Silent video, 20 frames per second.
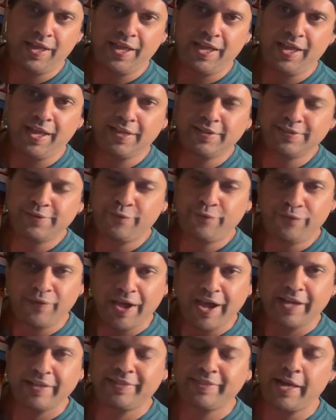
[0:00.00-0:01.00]
is the
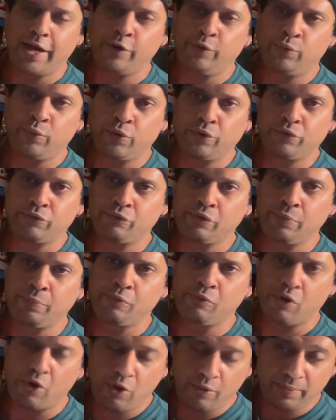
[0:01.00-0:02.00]
fact that Northrop
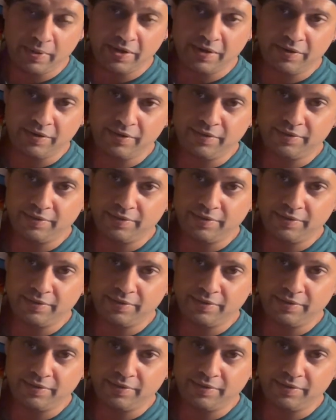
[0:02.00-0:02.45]
Grumman,